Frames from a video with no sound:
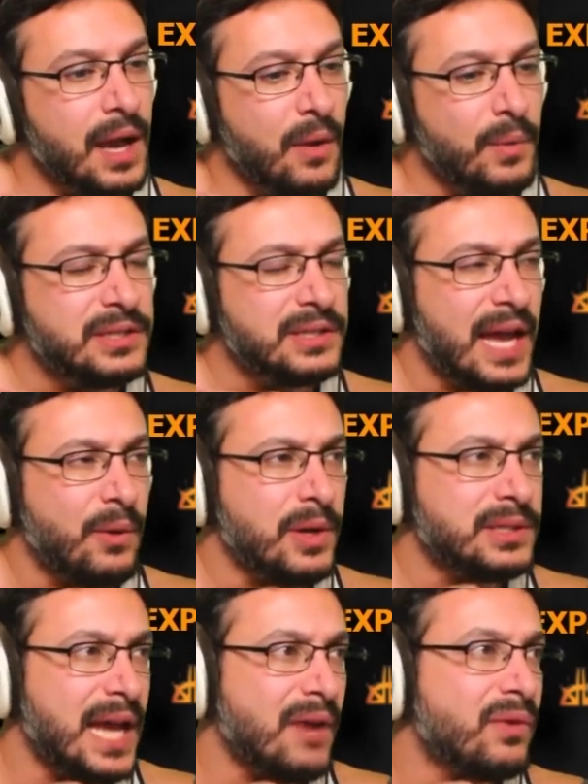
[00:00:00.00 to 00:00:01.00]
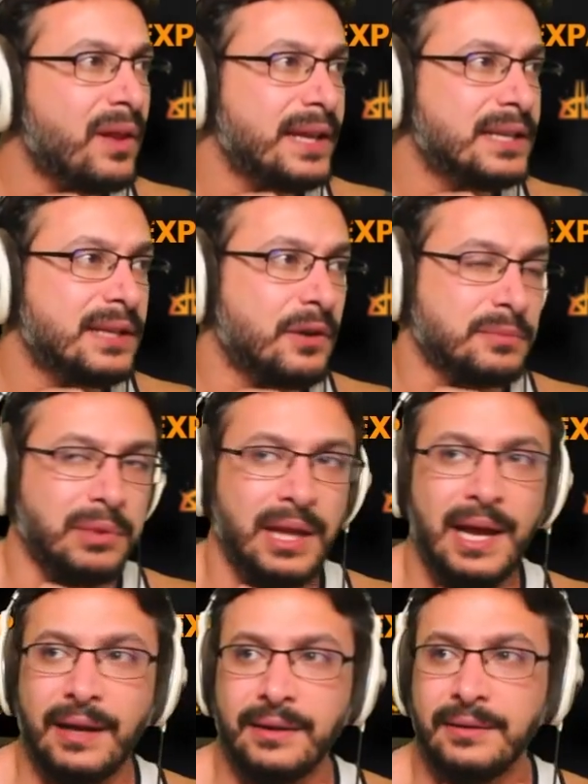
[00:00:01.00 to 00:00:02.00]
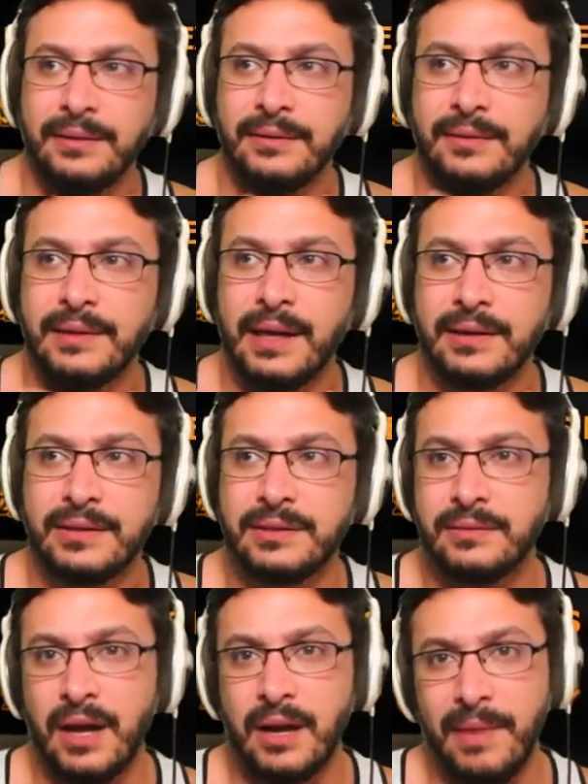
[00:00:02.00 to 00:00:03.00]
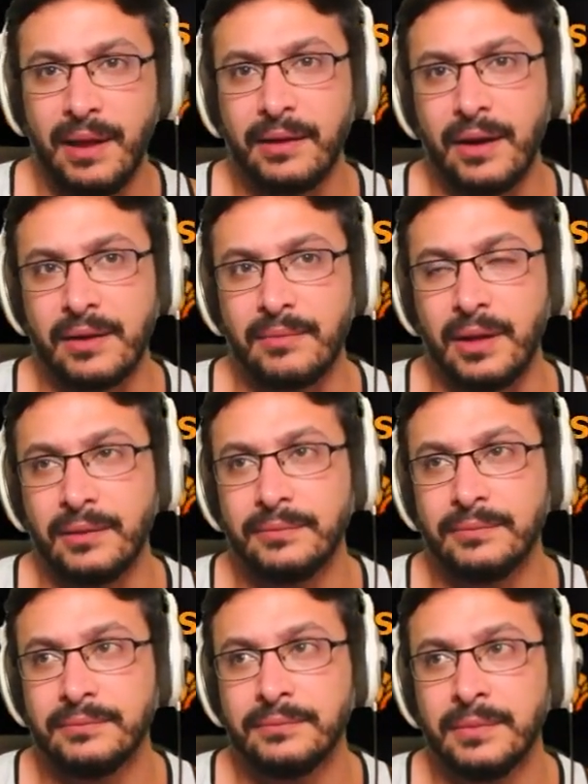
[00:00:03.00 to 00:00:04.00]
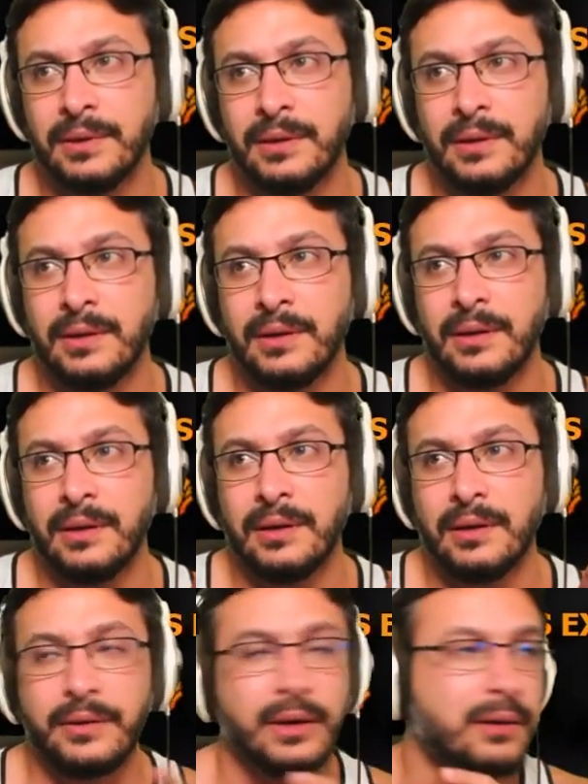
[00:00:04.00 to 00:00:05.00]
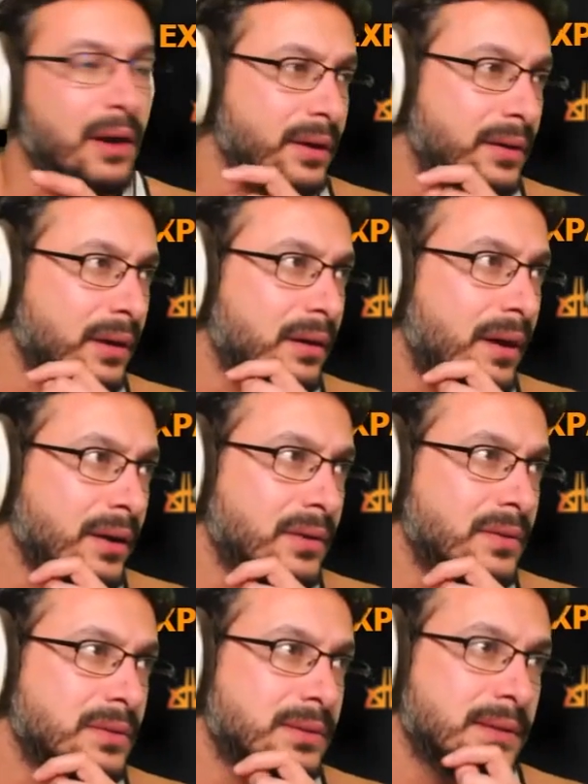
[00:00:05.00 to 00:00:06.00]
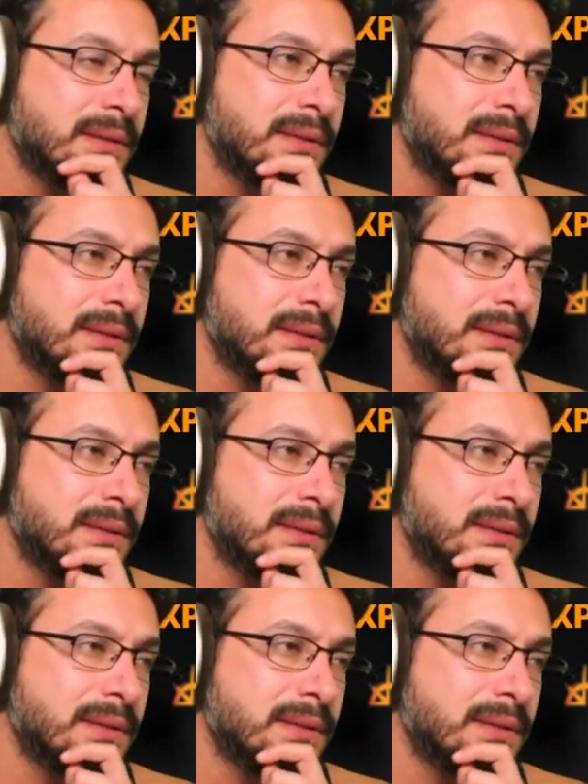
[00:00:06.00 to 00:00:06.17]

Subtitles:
We used to have one of these that was black that just automatically got them all. Necrotic Ooze.